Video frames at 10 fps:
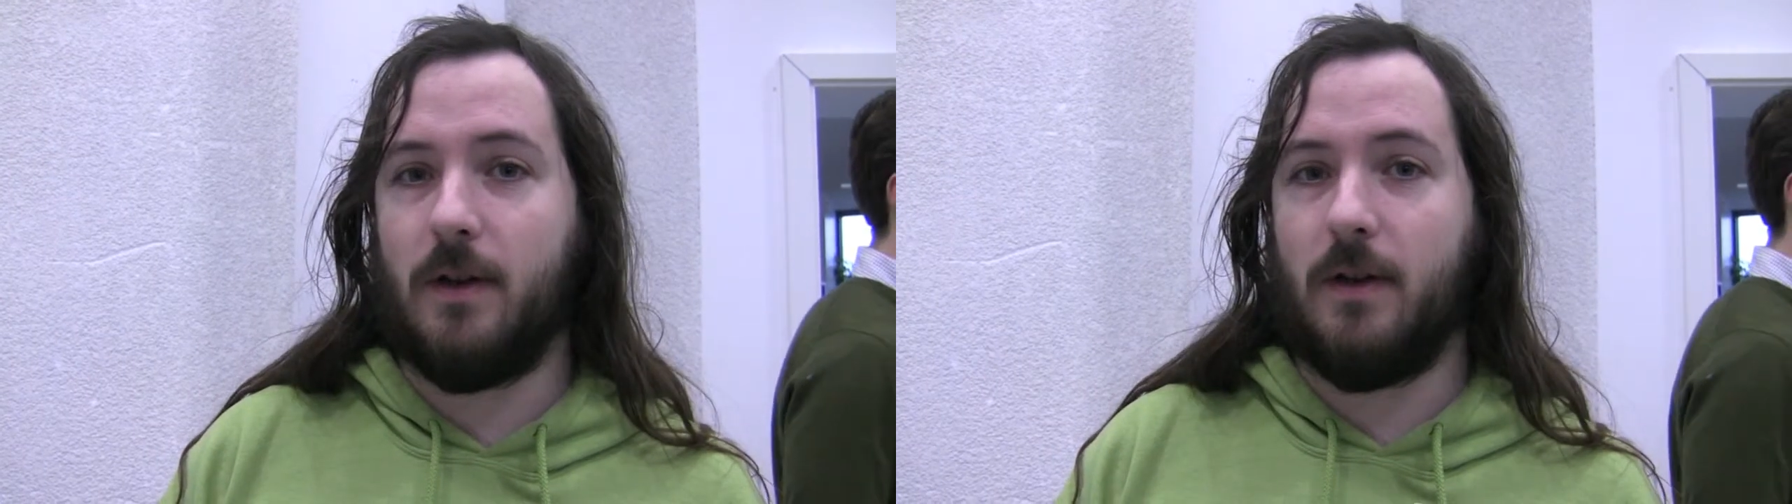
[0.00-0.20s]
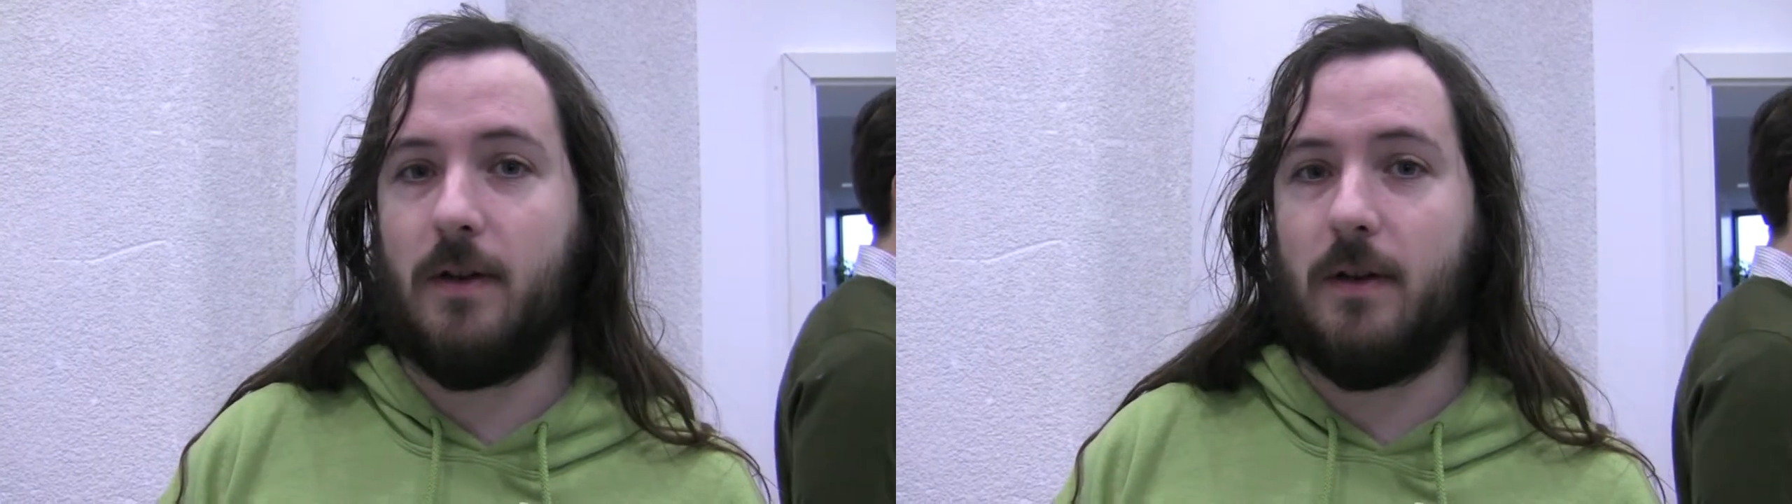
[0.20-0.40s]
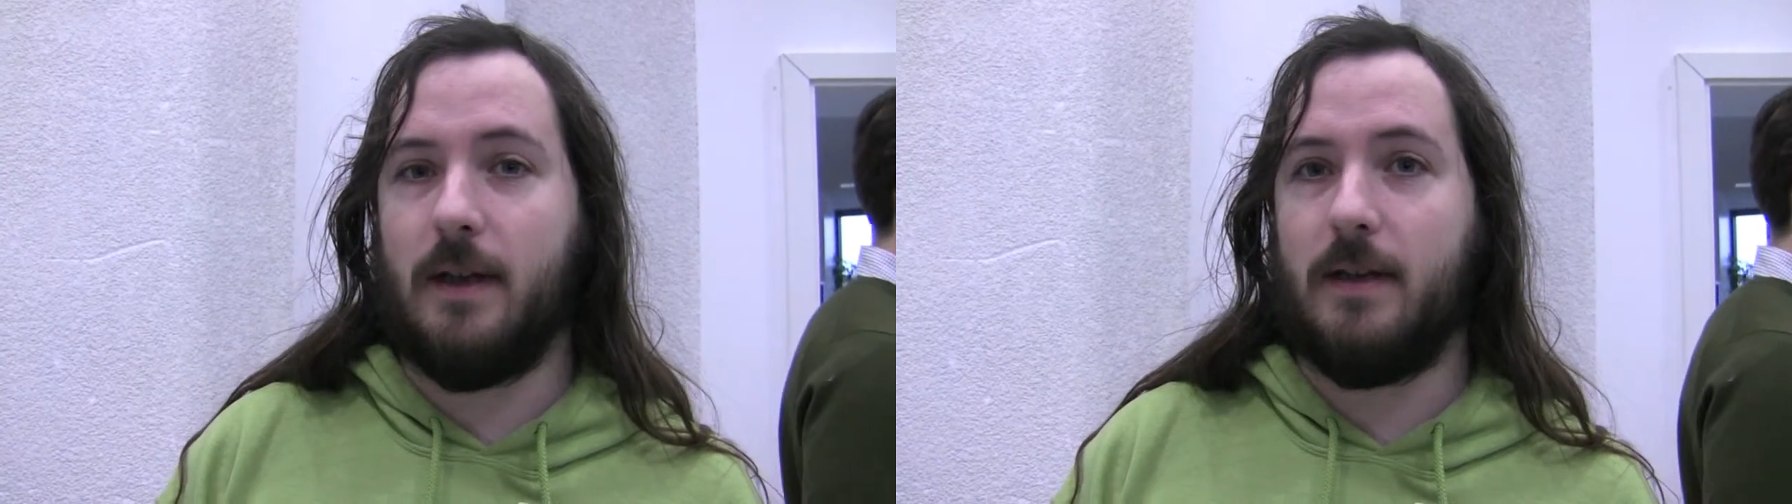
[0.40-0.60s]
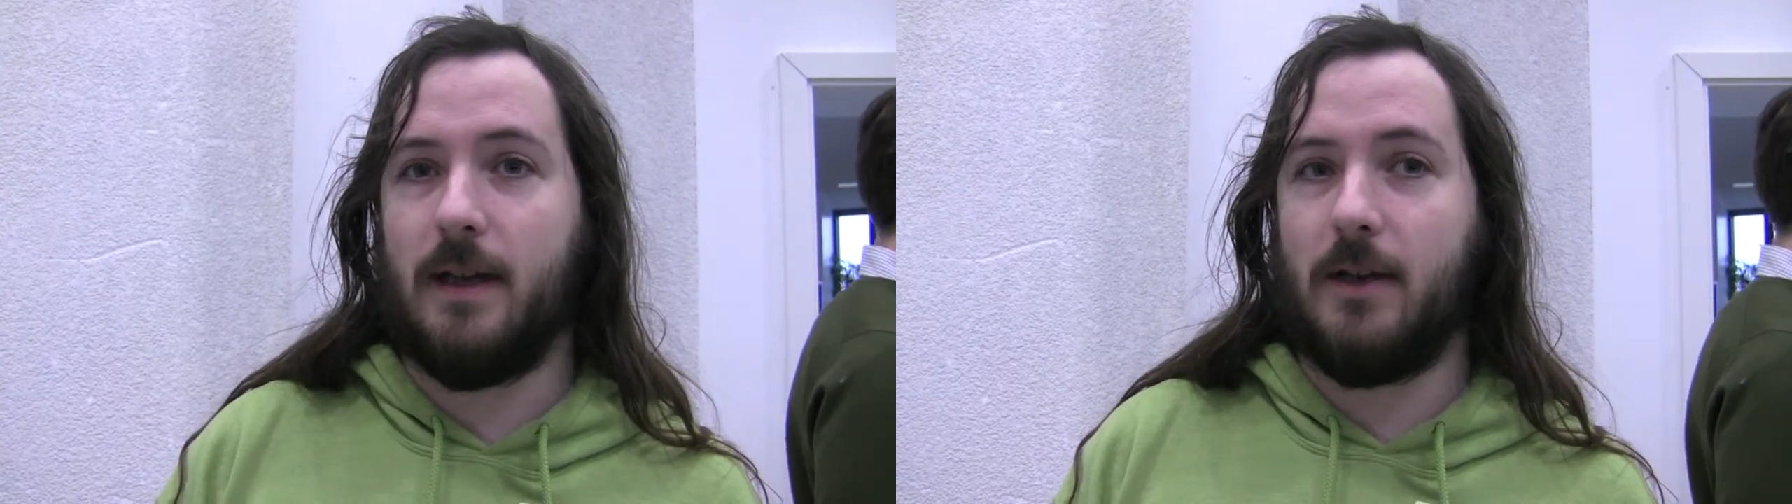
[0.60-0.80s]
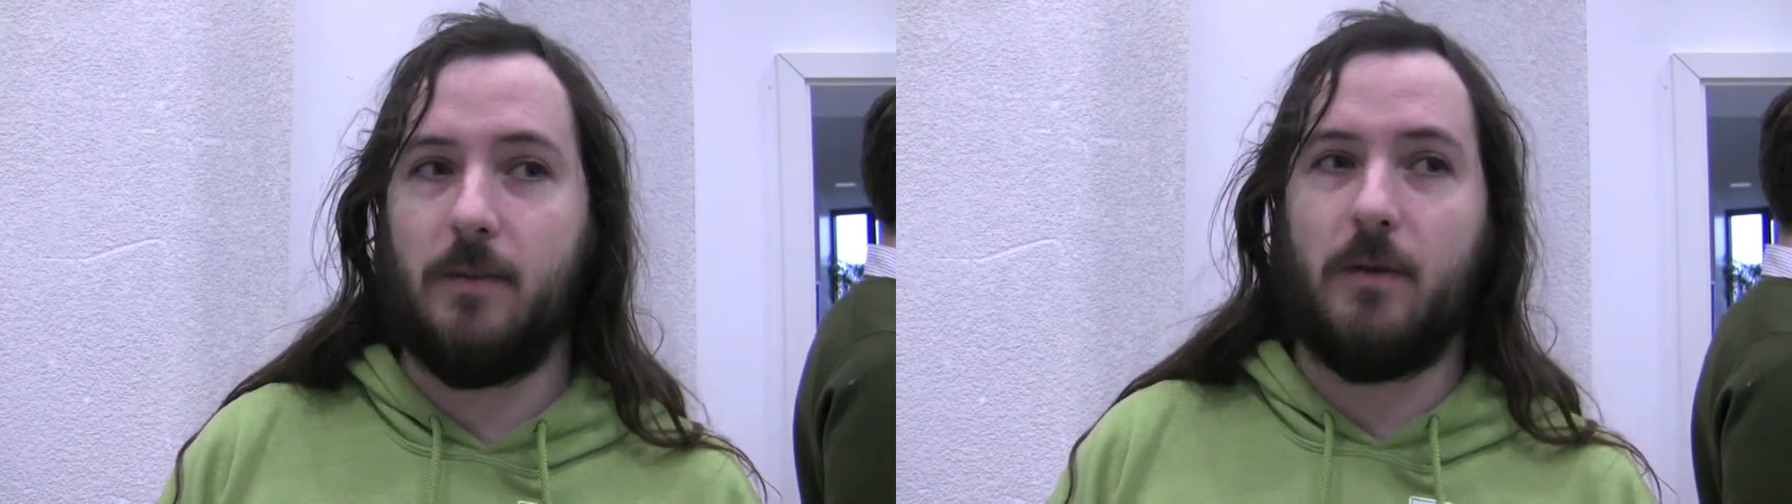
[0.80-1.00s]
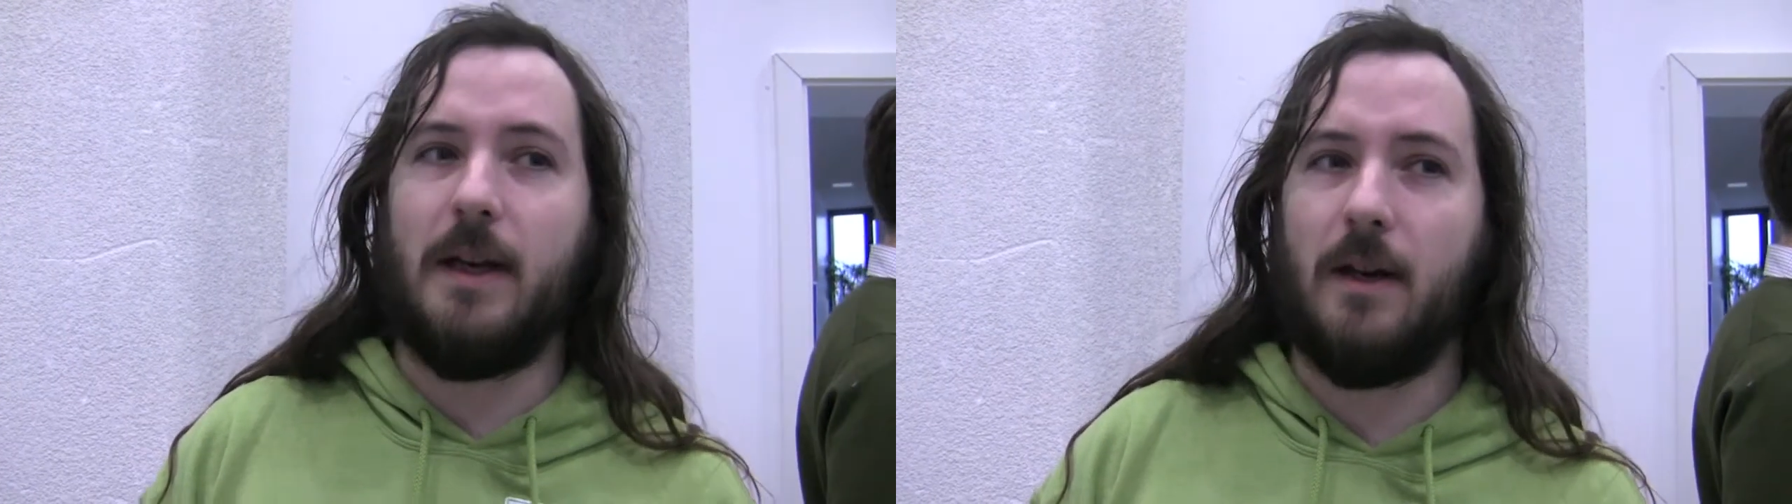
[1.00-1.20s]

on the intersection between